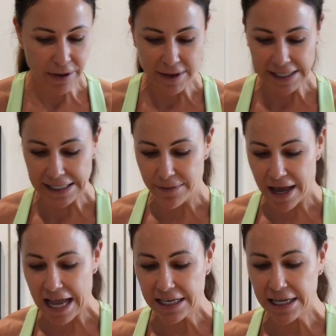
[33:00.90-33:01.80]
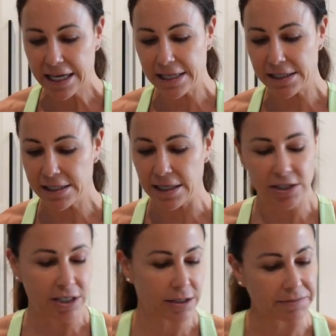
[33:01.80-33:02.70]
it with some onions.
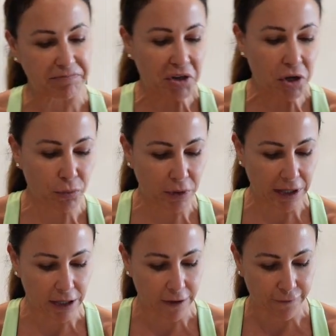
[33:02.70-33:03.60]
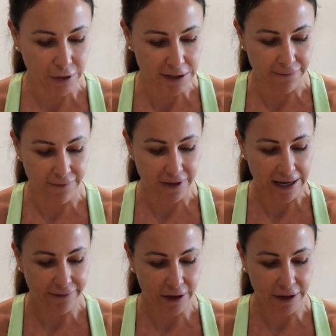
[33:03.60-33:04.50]
It's just really good for some
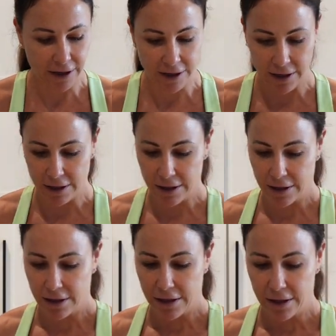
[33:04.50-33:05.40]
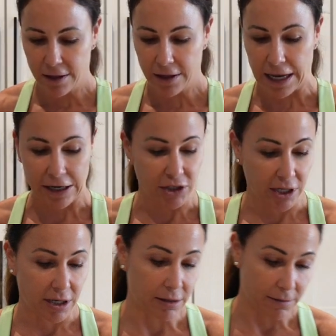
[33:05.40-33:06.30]
flavor.
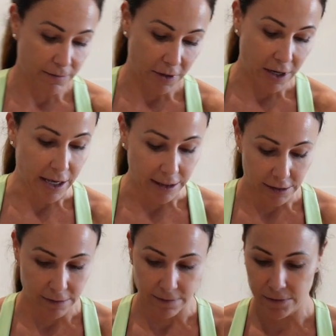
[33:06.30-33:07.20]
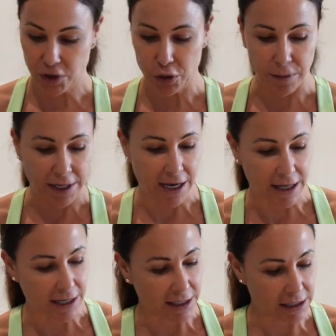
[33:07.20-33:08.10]
Actually cut too many
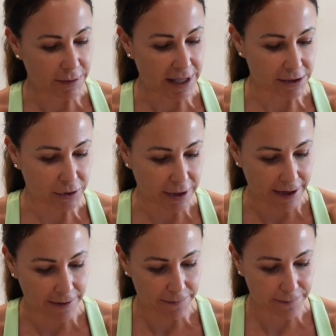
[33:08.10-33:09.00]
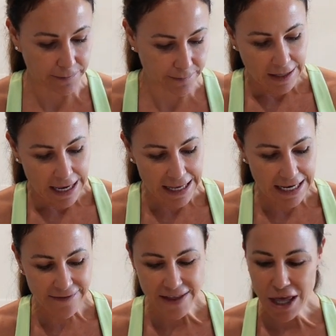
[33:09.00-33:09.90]
onions, but that's okay.
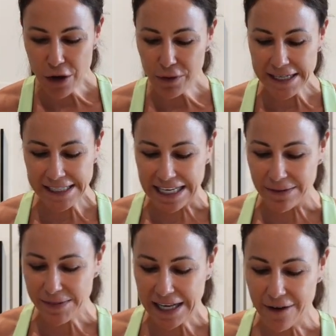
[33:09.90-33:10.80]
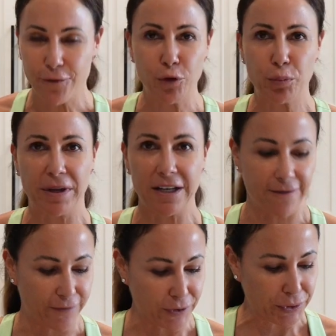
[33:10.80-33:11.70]
And even though this seems like a full plate
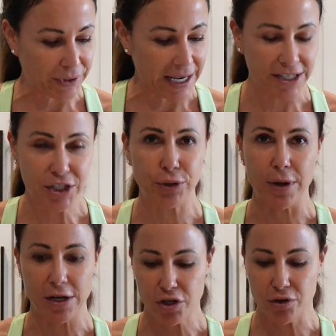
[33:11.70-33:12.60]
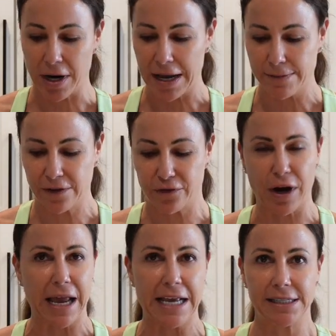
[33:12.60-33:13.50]
of food and 200 grams of
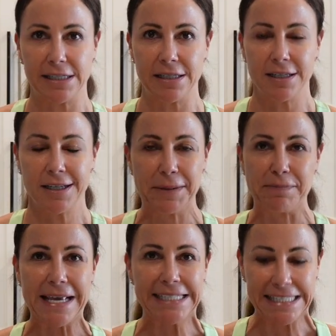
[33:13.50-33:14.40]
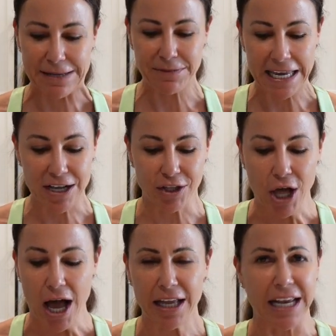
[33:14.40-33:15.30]
rice may seem like a
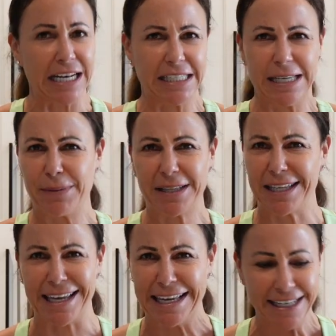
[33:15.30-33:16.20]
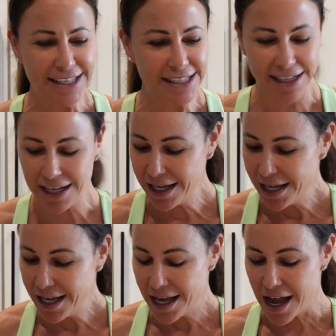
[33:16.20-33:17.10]
lot, and it typically is,
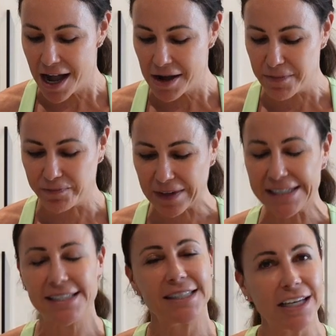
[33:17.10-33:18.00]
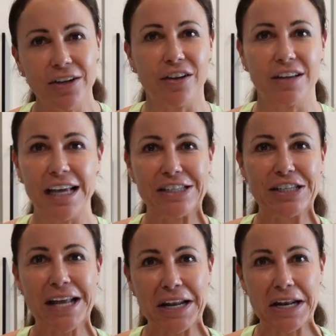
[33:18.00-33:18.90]
um, still, it's
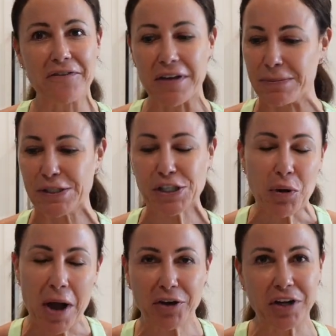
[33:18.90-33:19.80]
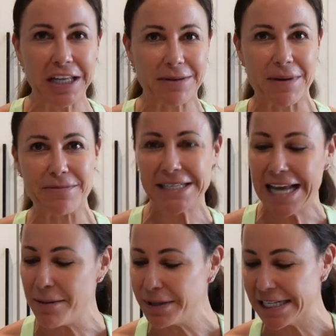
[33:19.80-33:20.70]
just not enough. I'm so hungry. Like my
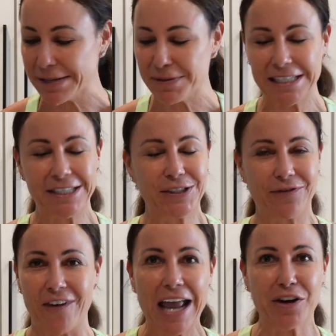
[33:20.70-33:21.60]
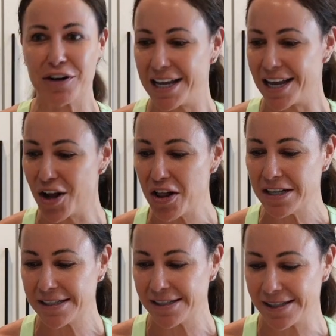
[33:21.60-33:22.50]
metabolism is firing on
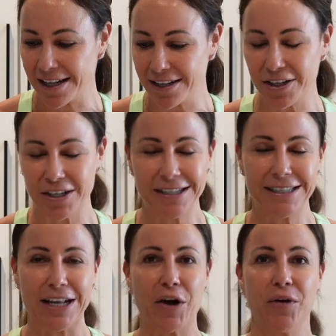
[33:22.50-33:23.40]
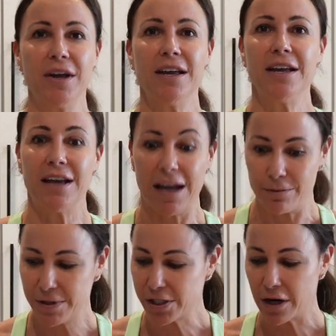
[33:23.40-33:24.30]
all cylinders. So
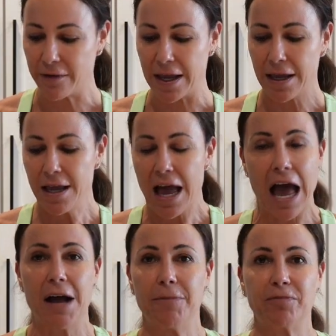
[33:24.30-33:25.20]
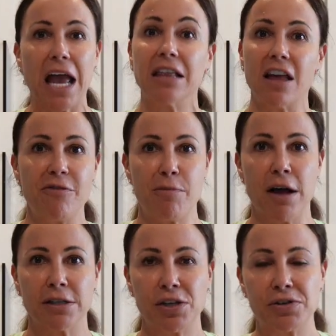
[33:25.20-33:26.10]
I'm starving. Um, I love
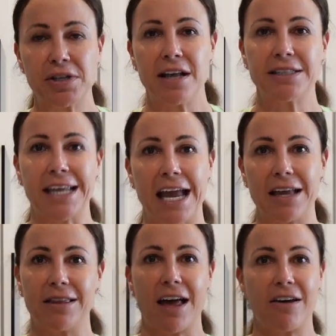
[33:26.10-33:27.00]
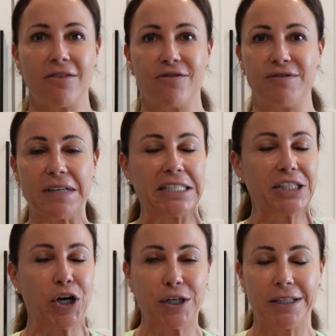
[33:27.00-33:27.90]
ponzu sauce. Like I love a
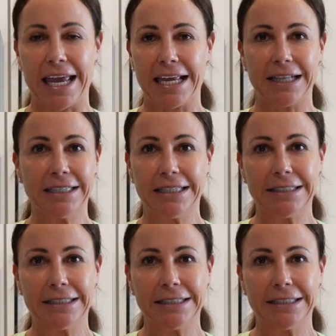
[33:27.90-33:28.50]
tart like